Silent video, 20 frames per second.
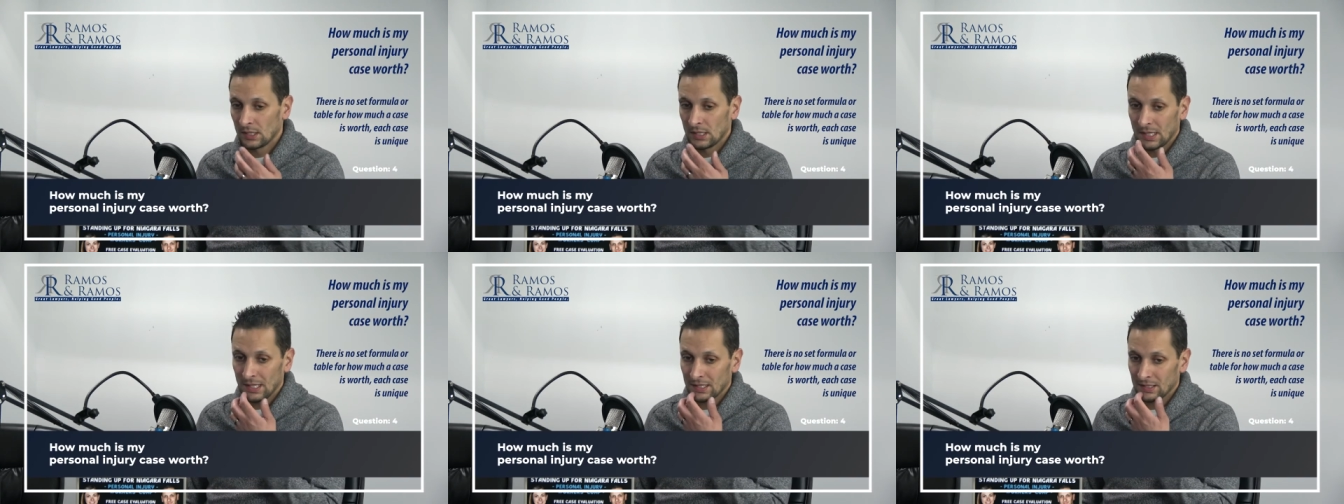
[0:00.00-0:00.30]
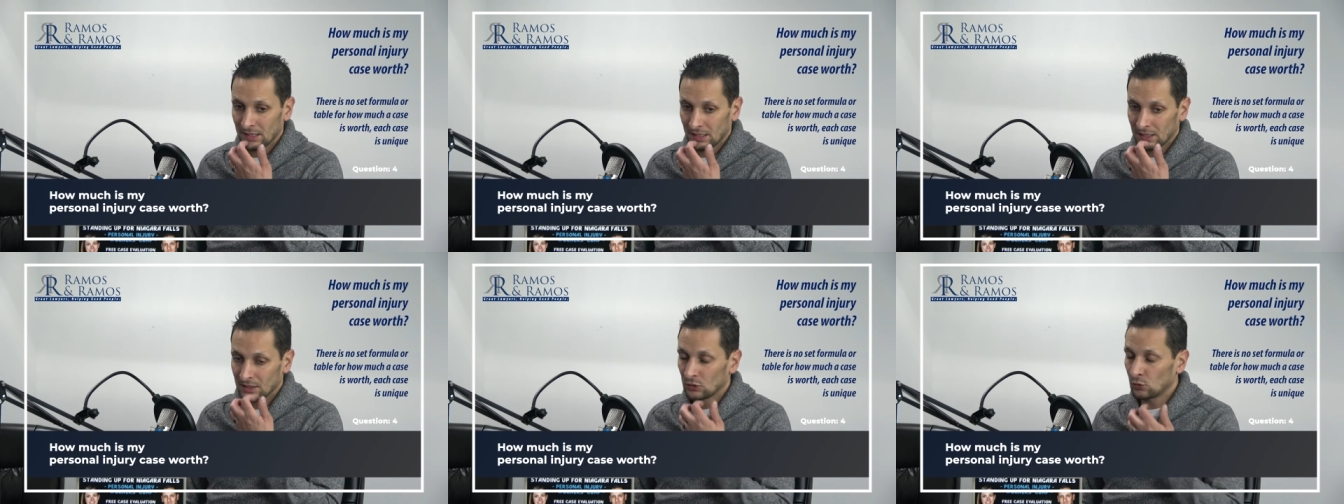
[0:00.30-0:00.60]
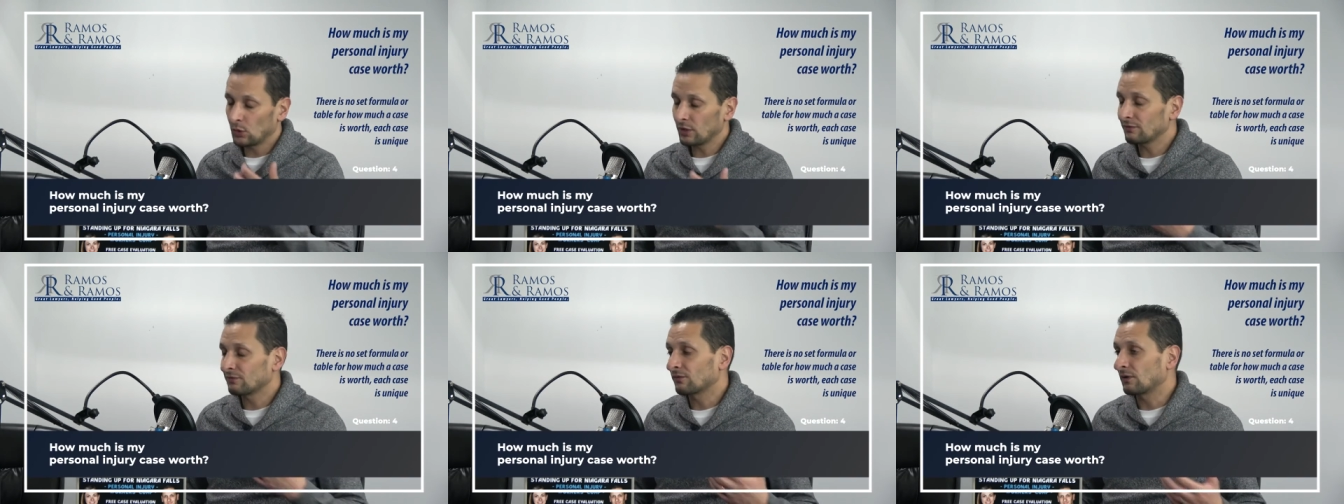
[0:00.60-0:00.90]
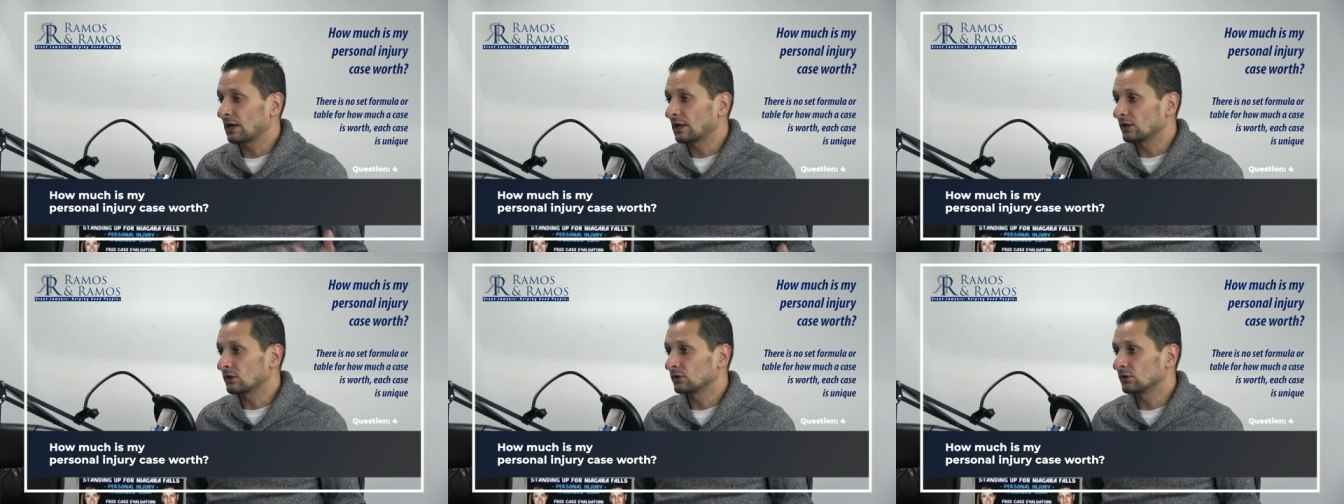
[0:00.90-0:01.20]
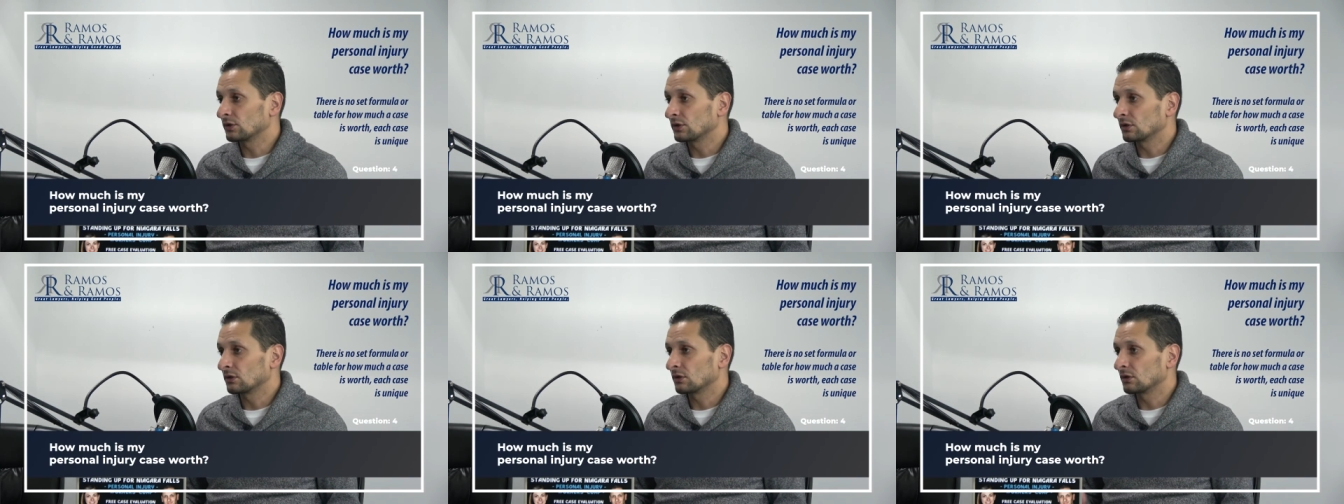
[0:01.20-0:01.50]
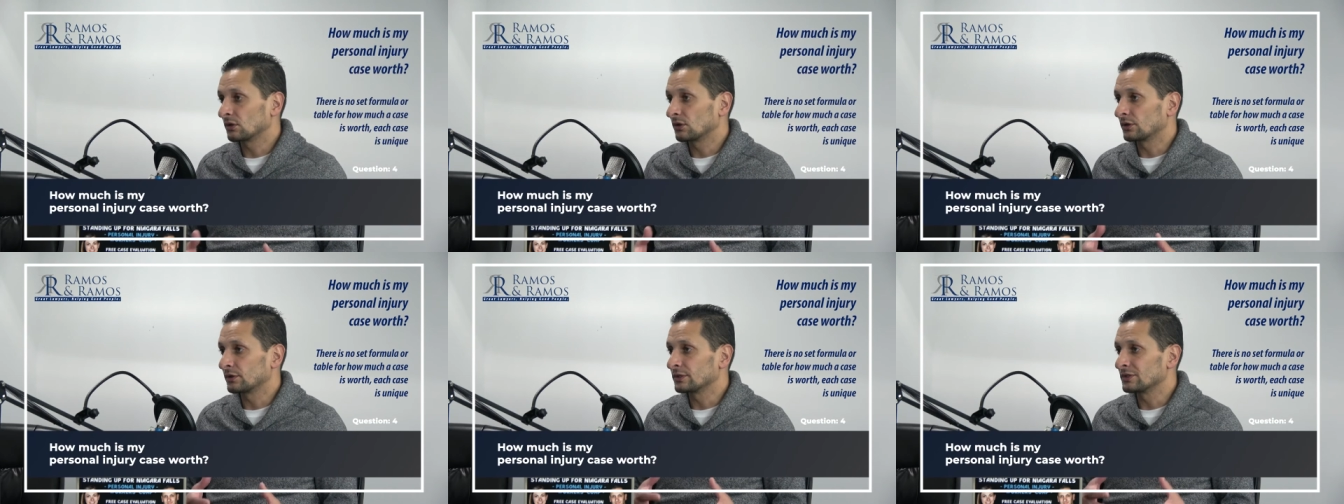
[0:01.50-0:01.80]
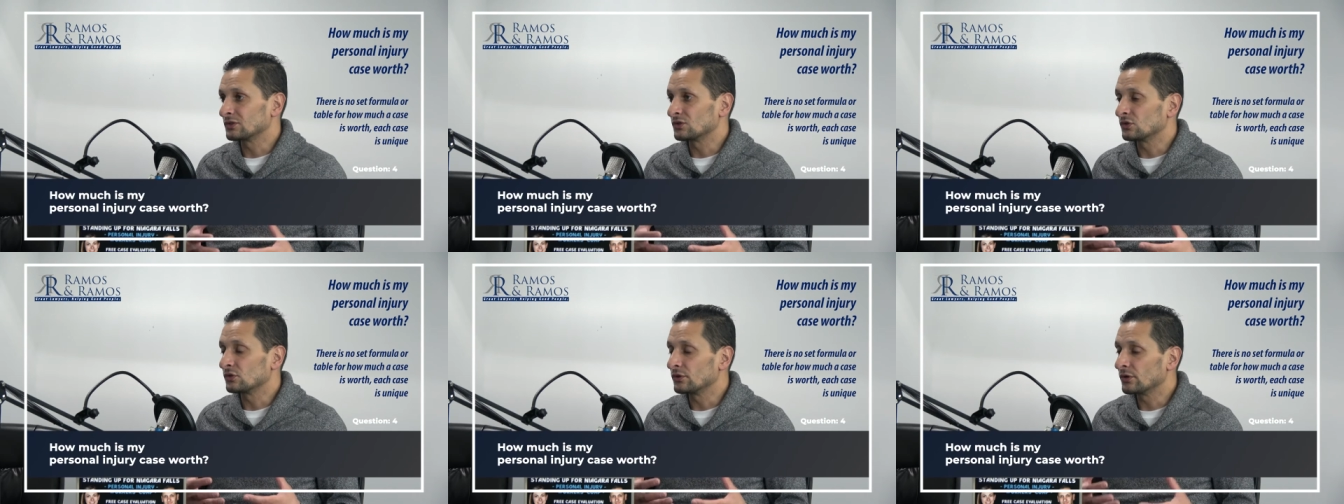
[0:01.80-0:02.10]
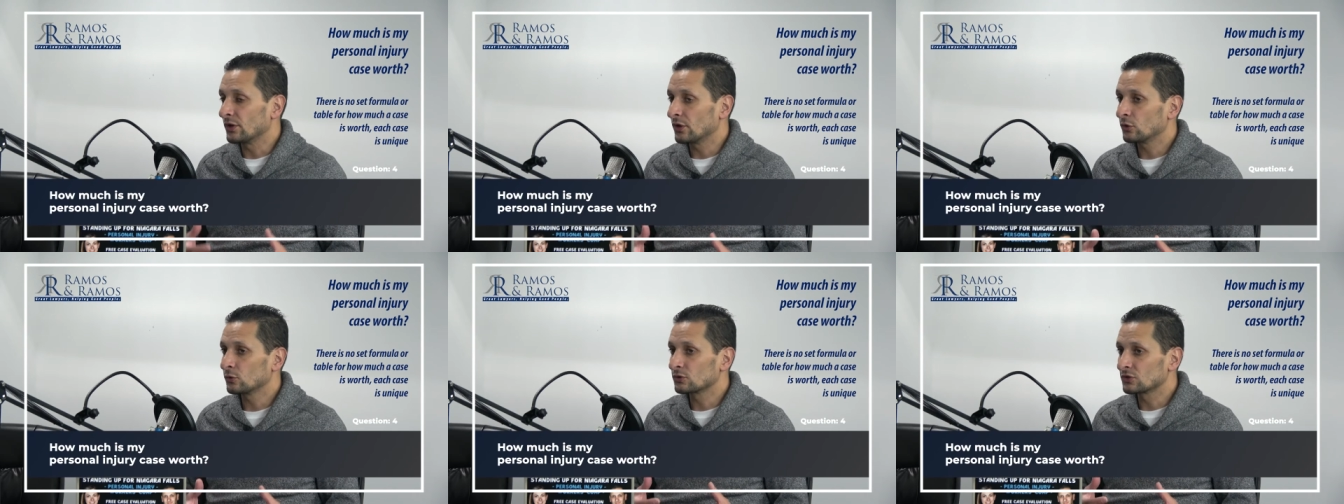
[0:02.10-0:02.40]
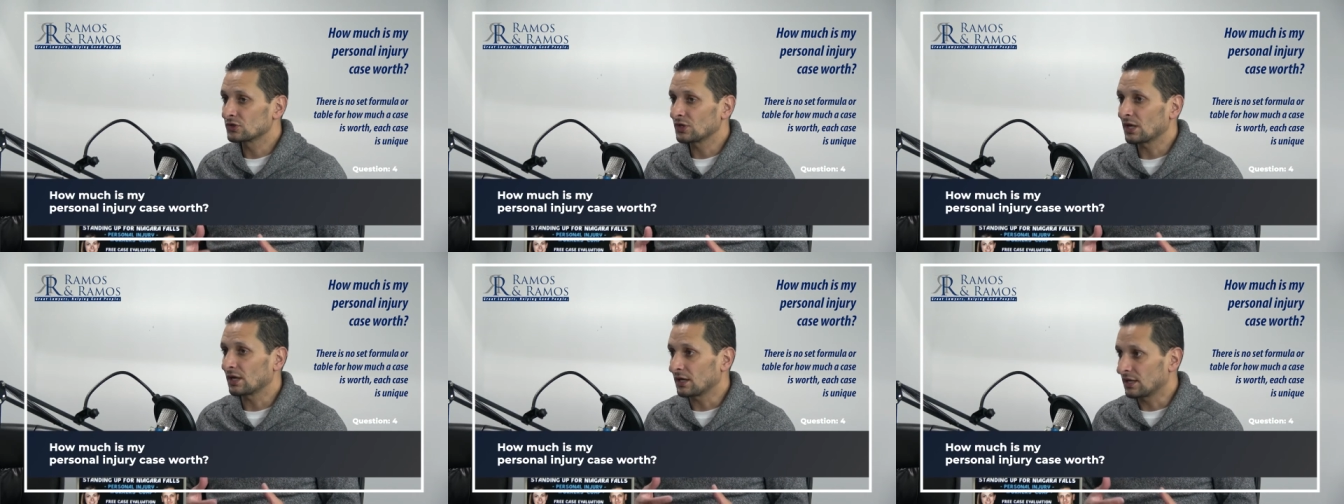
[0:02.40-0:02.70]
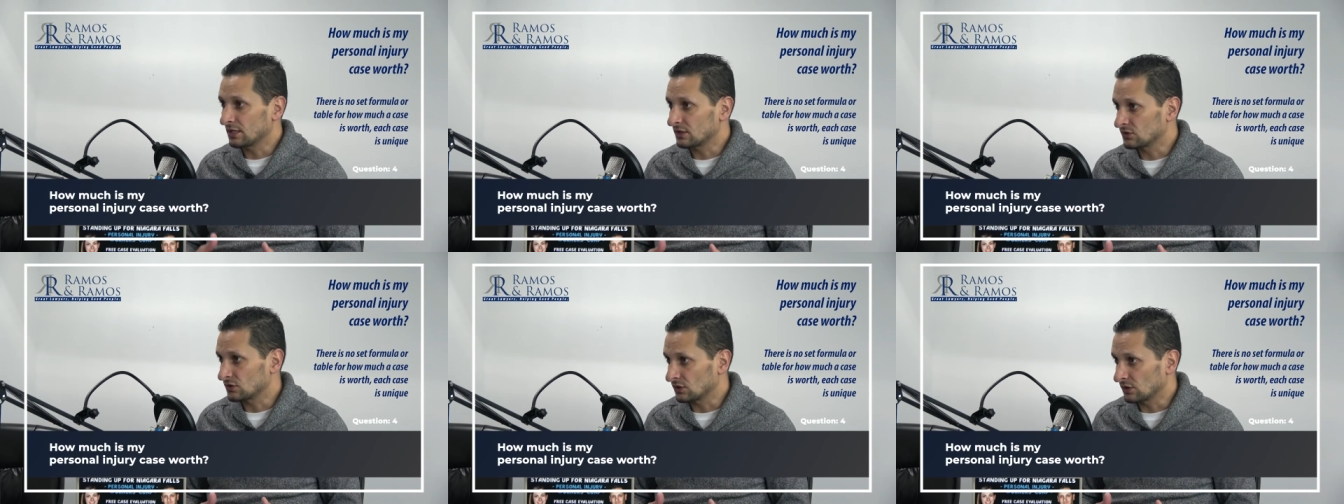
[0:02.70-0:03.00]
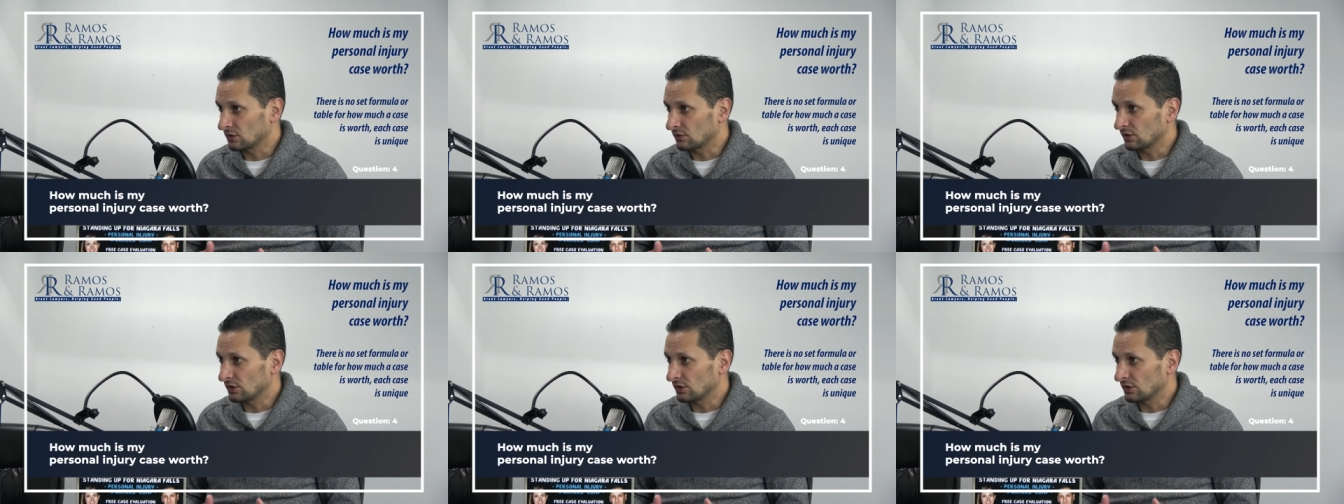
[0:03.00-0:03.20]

And, and quite frankly, there is no set answer.